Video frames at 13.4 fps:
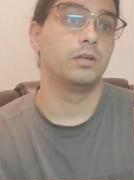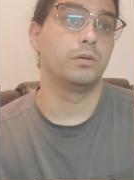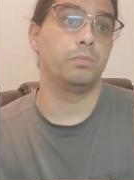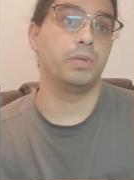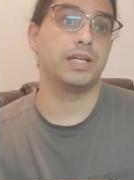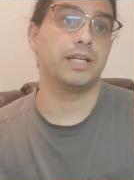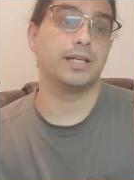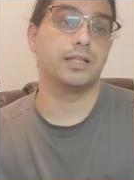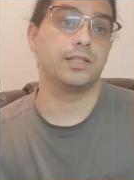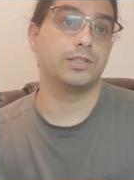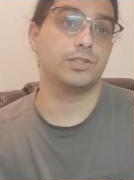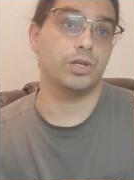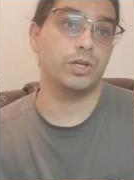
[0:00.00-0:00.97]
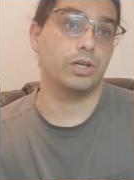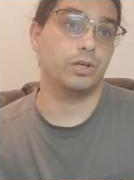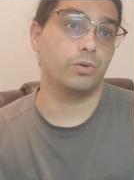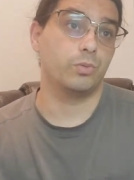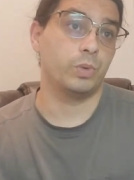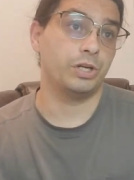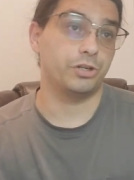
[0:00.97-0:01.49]
because
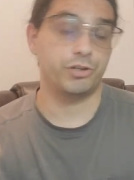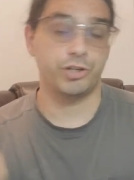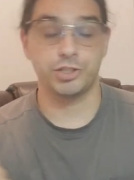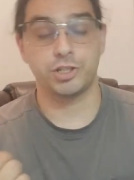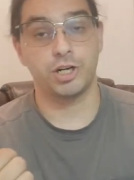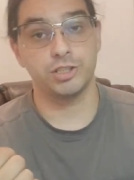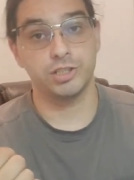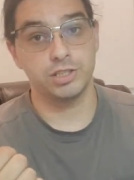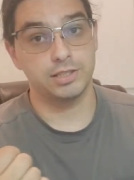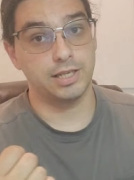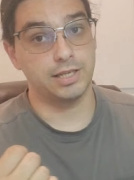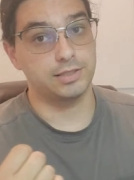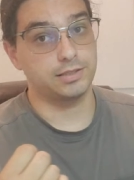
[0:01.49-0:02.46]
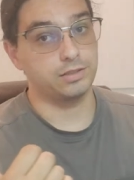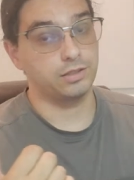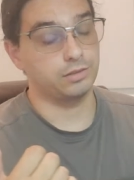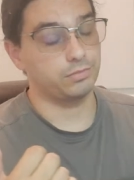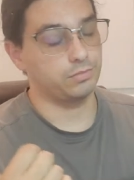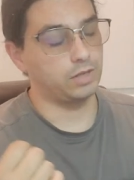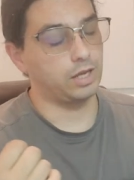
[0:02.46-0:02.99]
when you're crisscrossing the
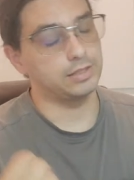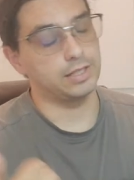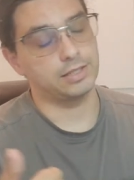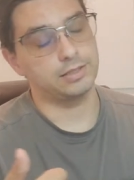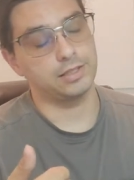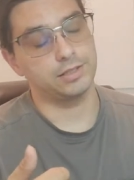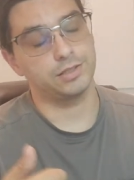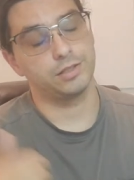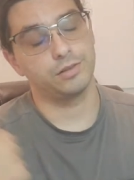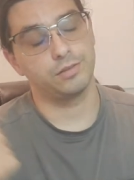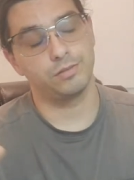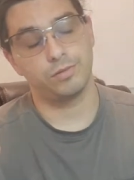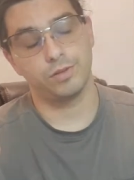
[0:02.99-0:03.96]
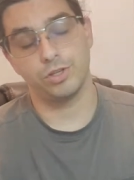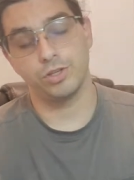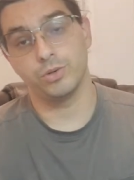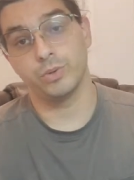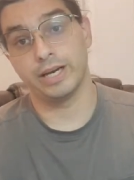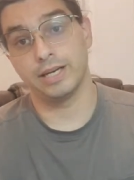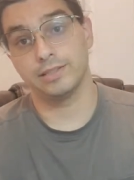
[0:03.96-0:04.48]

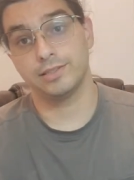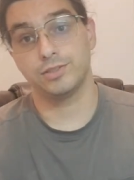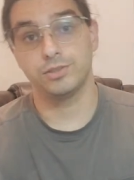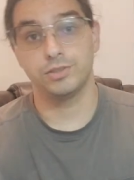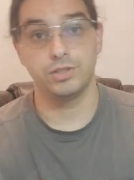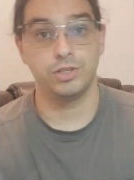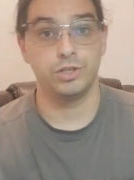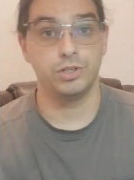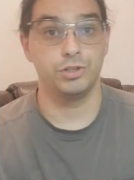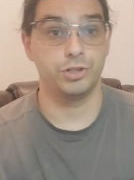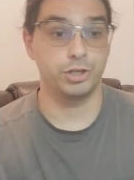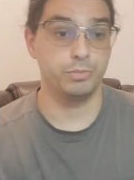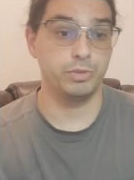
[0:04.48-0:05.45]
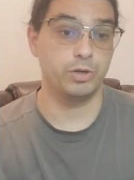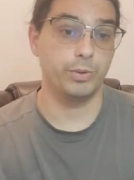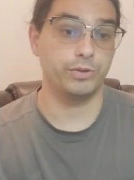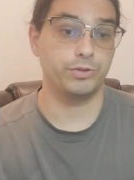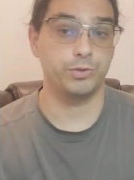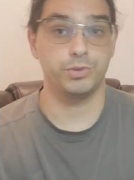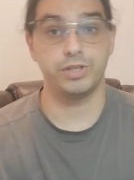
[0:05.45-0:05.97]
U.S., you're going to be going
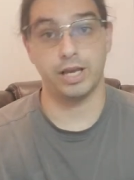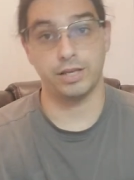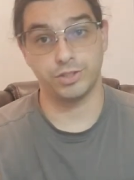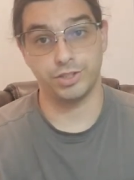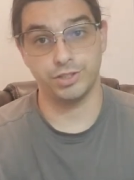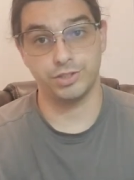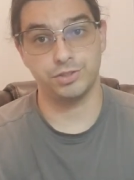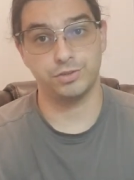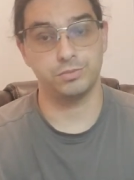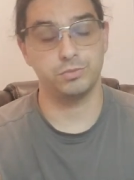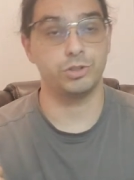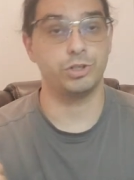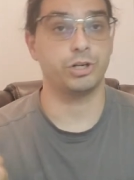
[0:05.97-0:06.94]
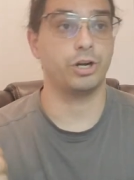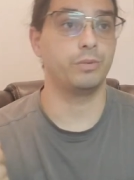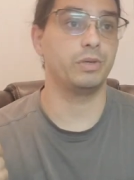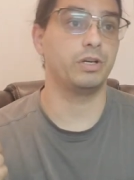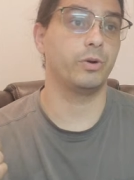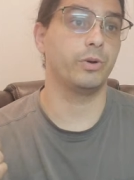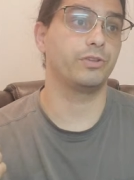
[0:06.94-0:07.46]
through deserts. You're going to be
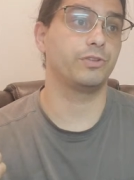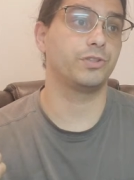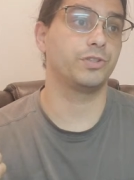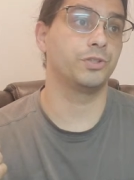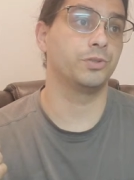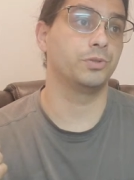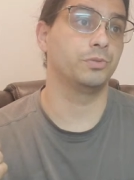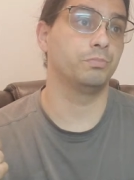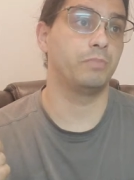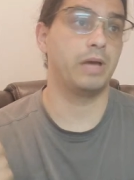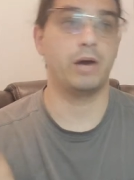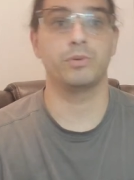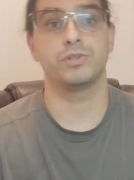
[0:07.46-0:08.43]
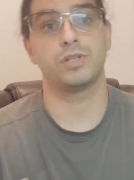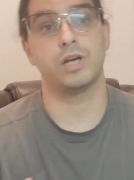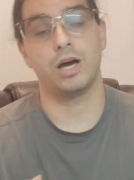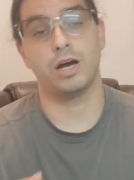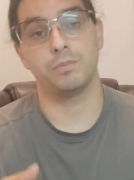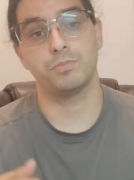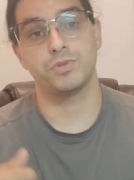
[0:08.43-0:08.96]
going through
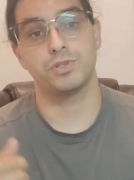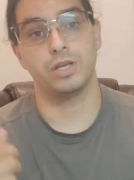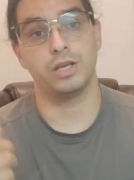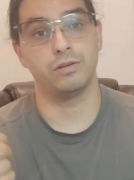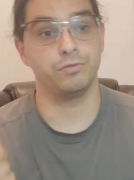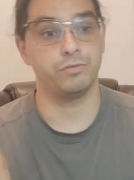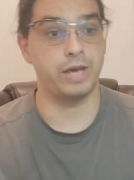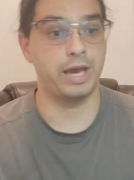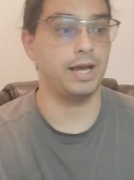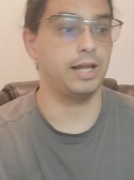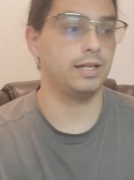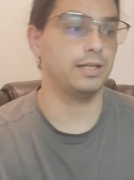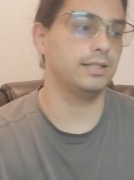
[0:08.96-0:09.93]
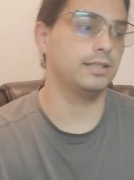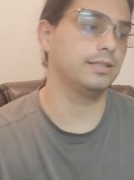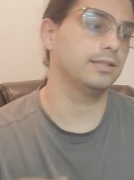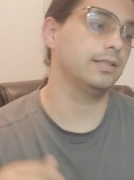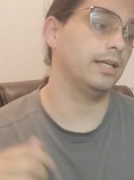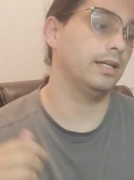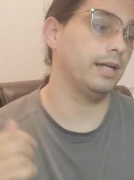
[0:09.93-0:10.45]
mountaintops and
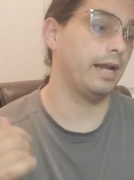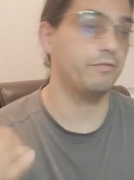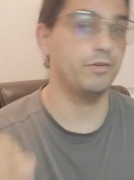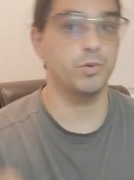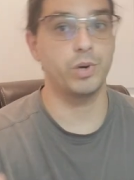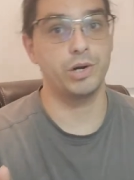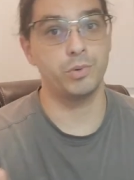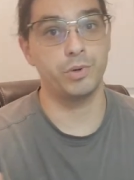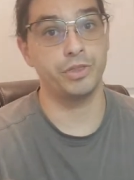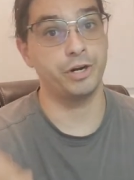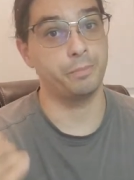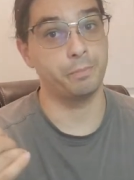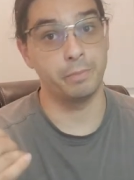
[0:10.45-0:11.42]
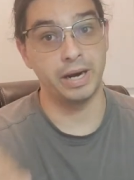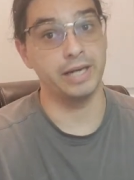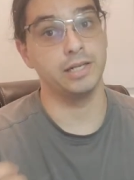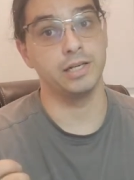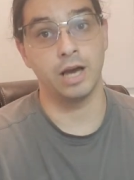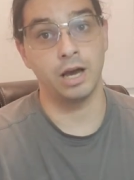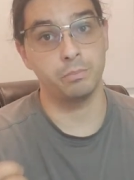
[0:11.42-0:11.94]
valleys and everywhere where there
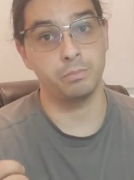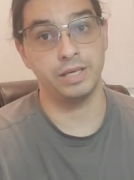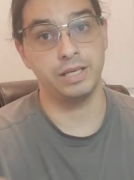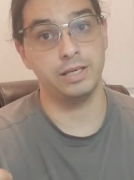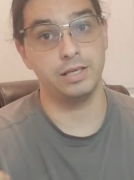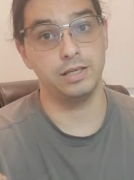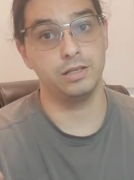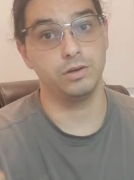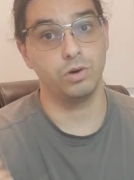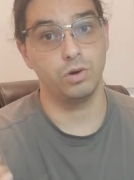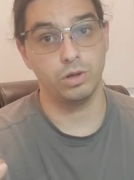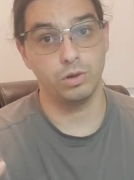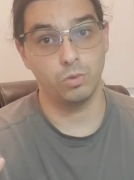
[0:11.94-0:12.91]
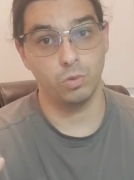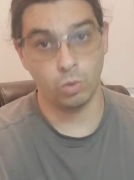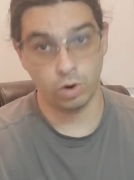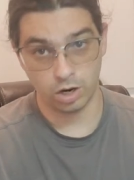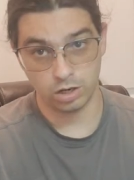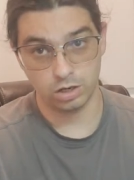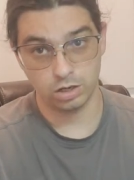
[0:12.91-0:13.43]
might not be
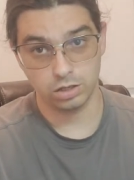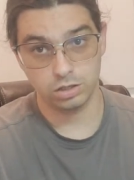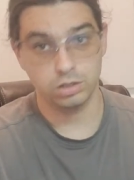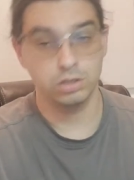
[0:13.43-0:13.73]
water.